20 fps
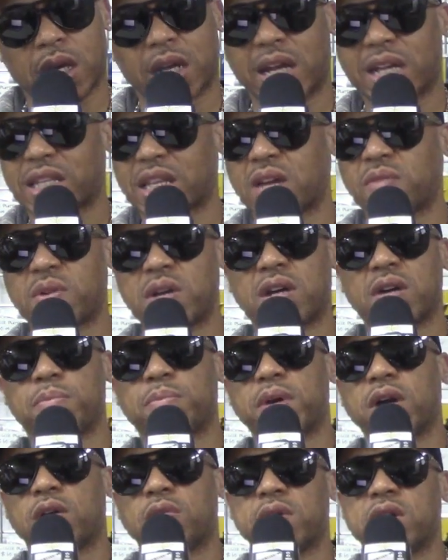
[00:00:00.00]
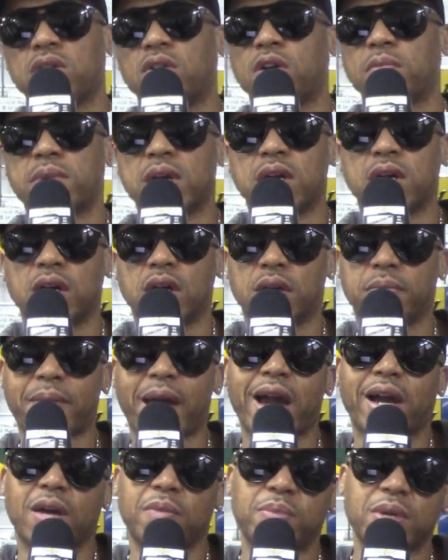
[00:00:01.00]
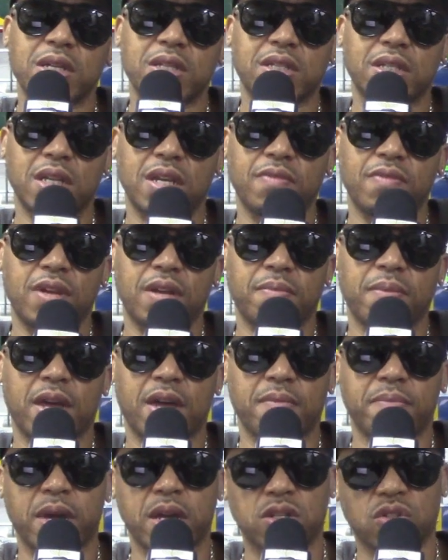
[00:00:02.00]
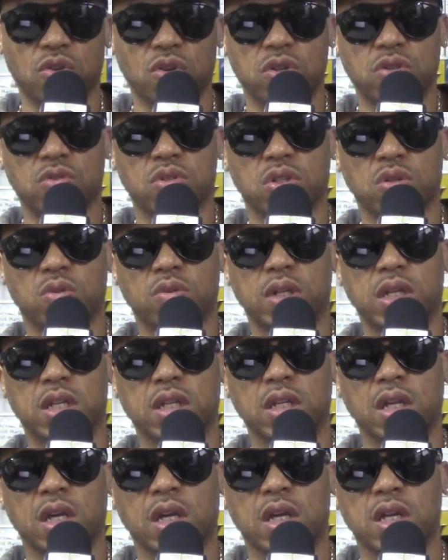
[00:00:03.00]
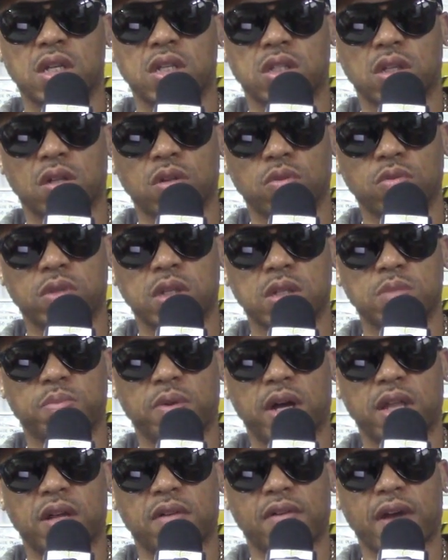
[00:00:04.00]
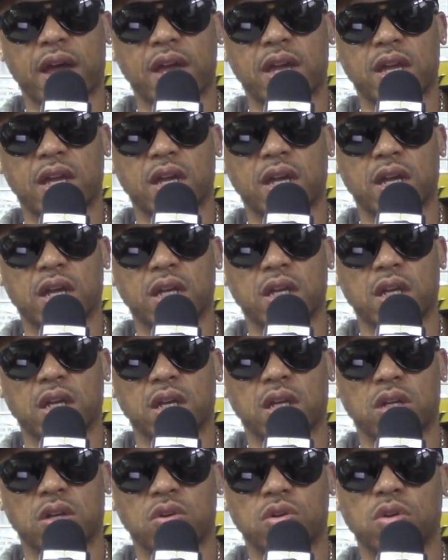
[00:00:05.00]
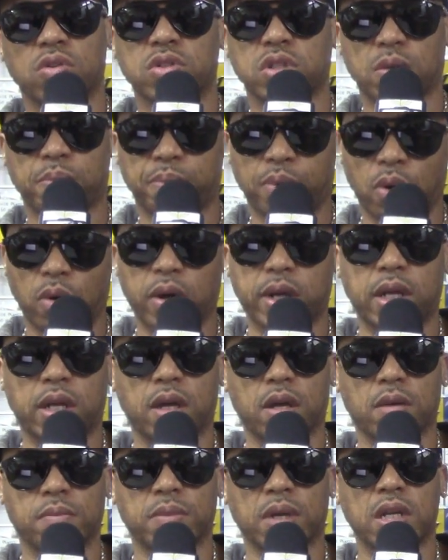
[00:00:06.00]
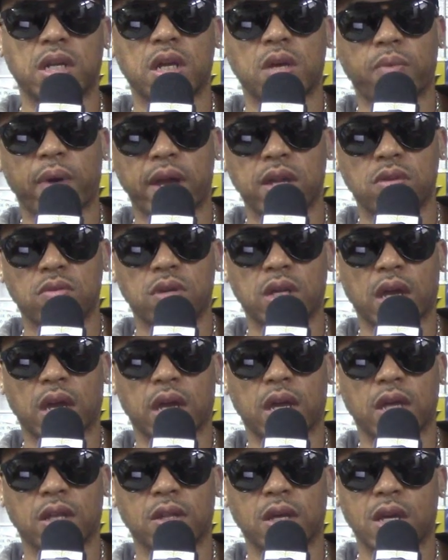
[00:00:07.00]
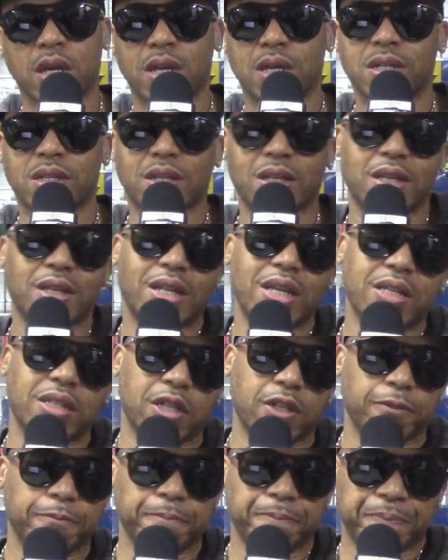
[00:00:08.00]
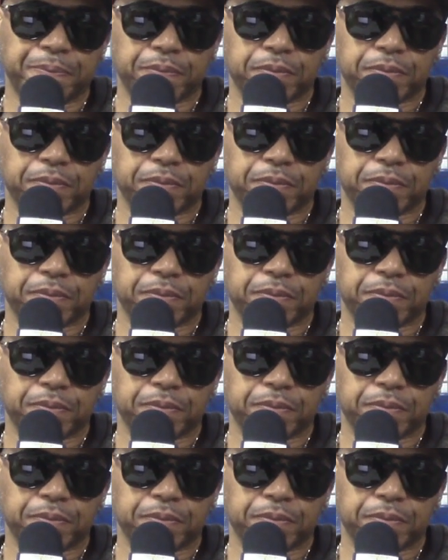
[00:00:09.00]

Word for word: And I think we could build. We're going to be good. Maccabees TV, man. Make sure you tune in. Salute this brother right here. You know, support him any way you can. Listen,